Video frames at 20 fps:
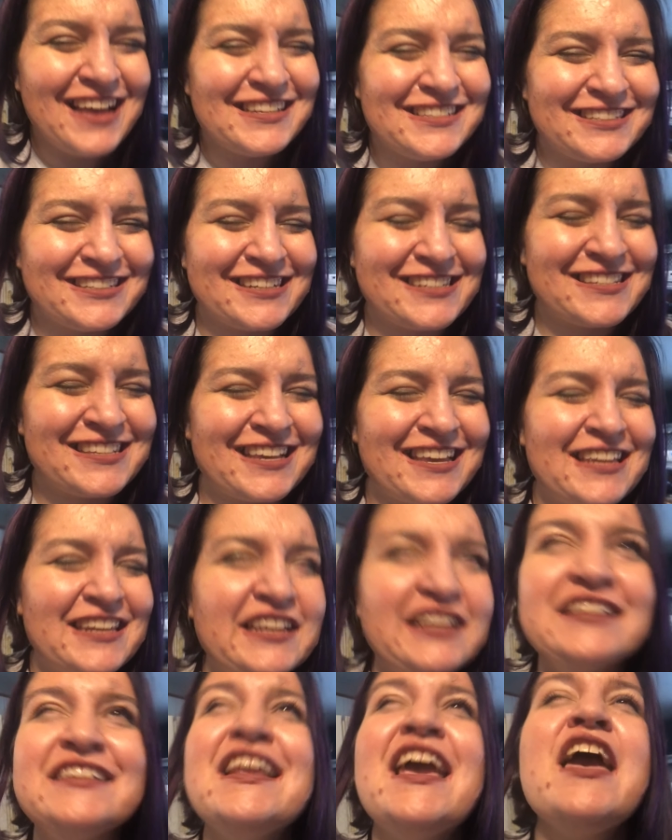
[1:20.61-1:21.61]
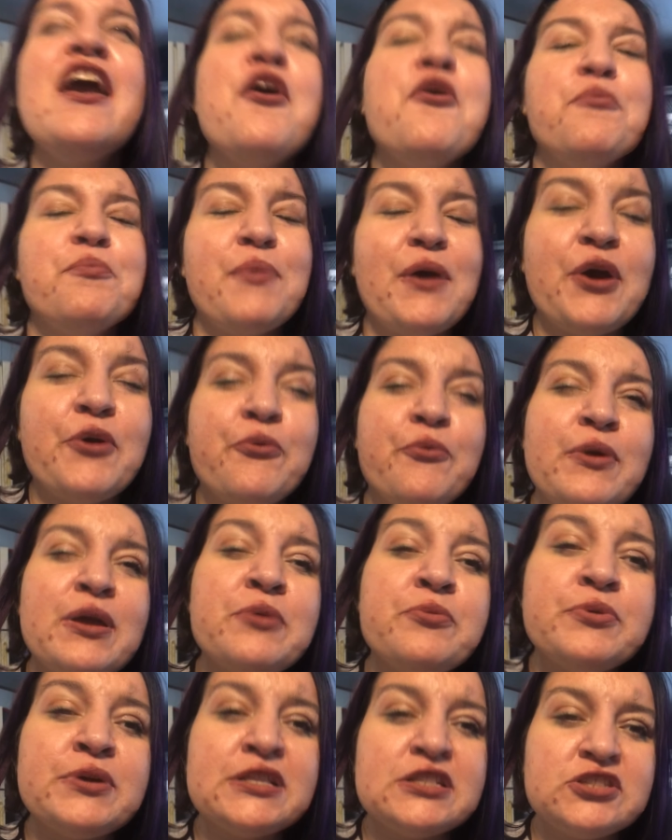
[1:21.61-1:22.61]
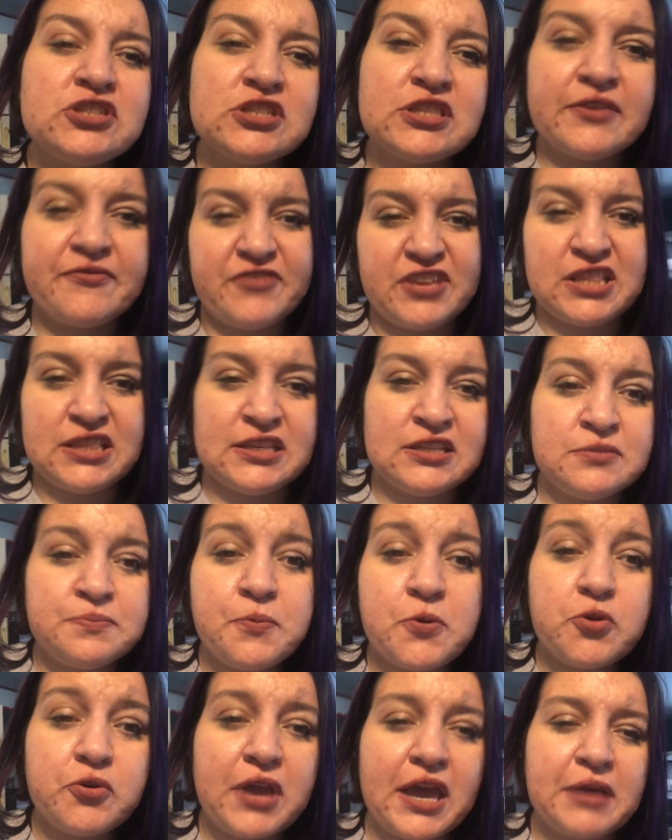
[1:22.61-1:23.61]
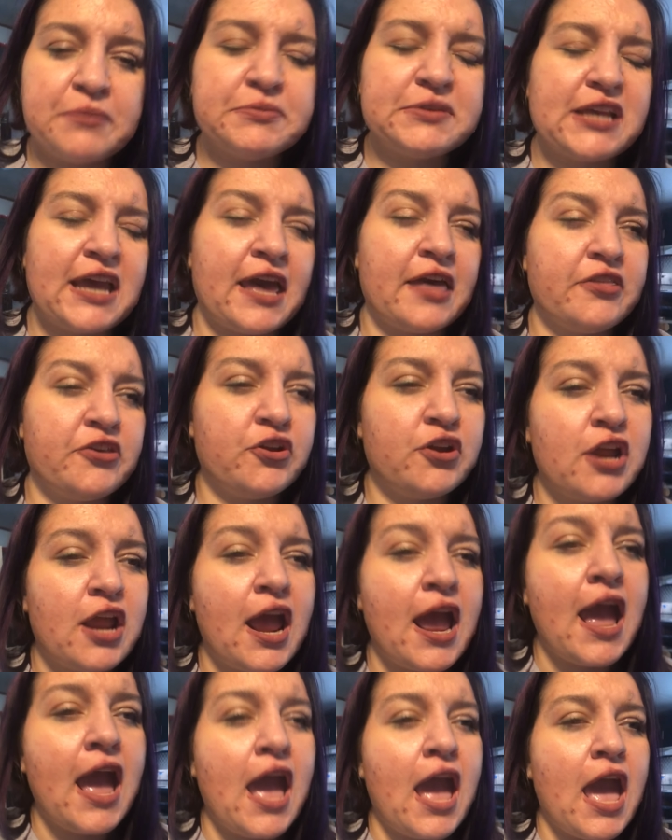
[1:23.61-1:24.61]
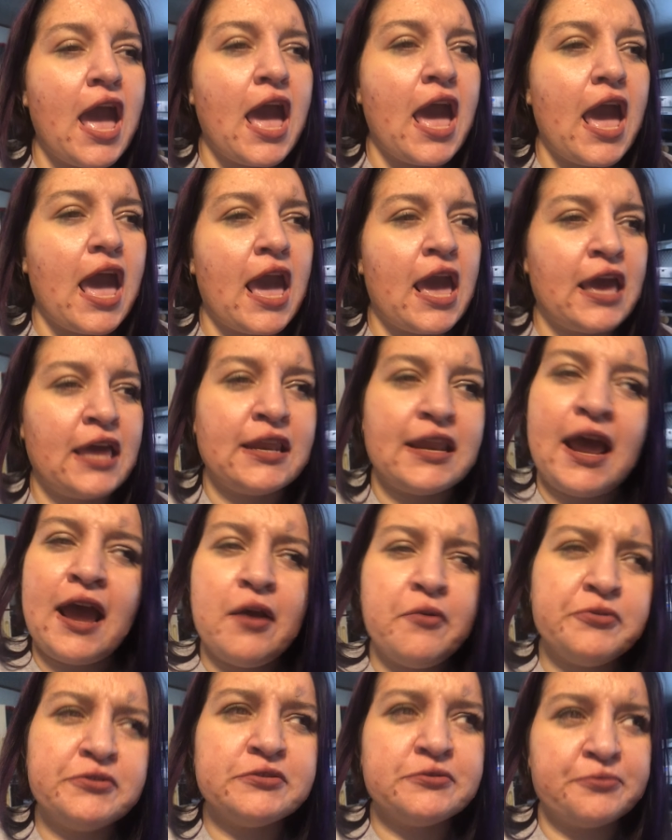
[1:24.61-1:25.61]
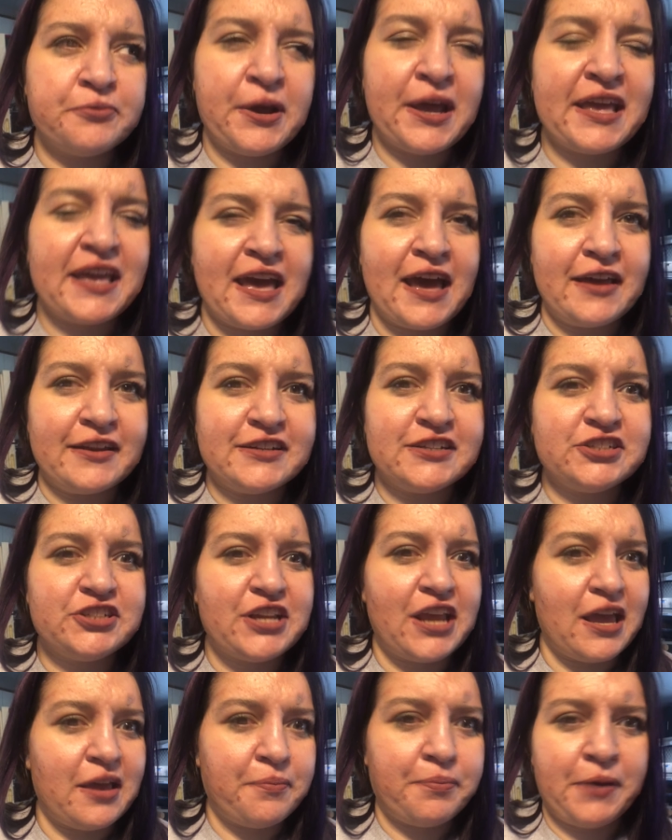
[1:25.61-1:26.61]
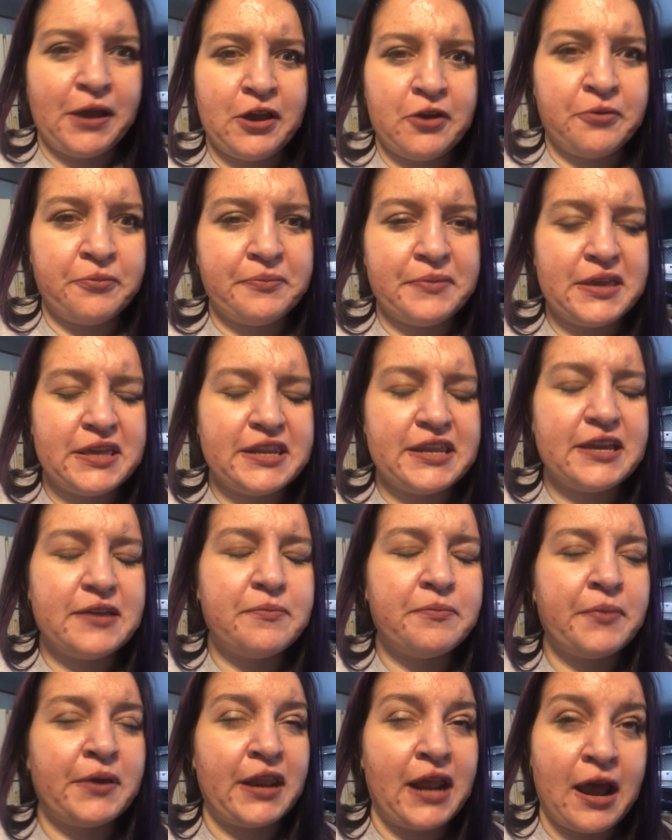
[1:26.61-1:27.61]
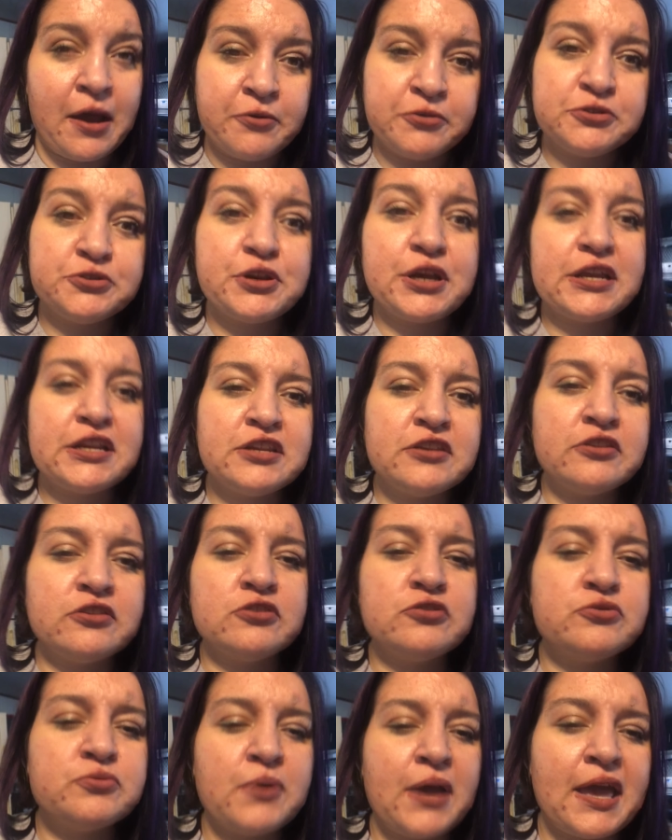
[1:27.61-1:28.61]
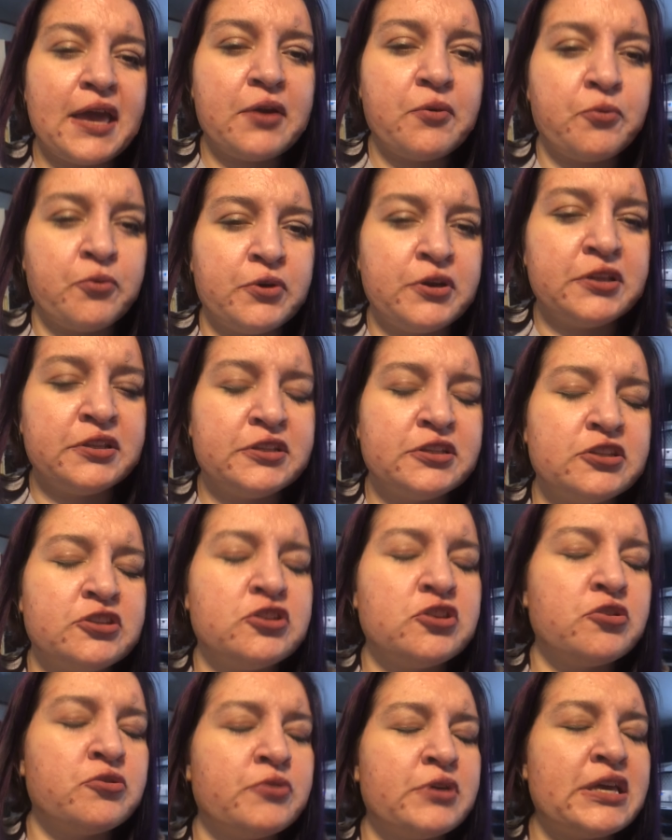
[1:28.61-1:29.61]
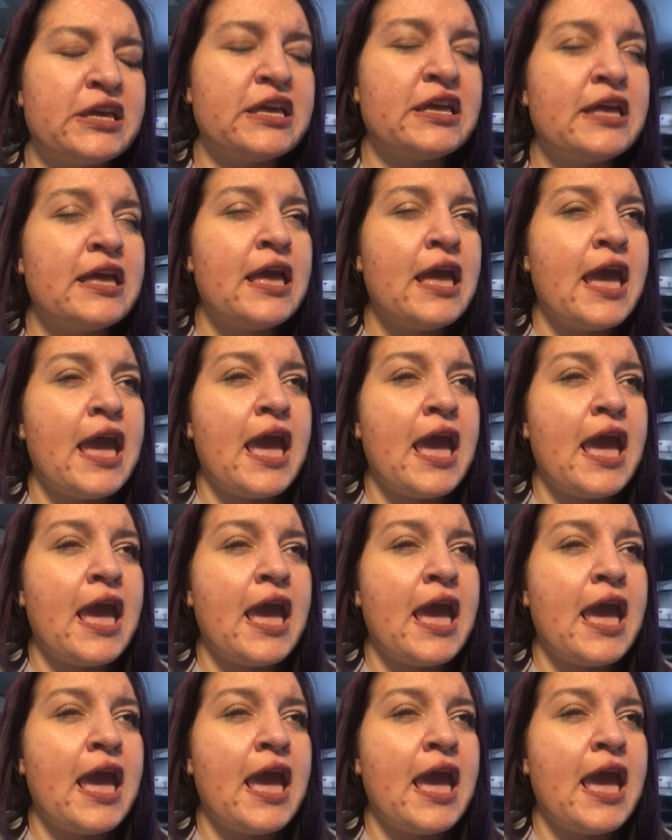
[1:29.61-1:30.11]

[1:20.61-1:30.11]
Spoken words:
Just kidding. But we went to the fitness boot camp together. And I was way out of shape, I'll admit it. But I was ready to lose weight, wanting to do it.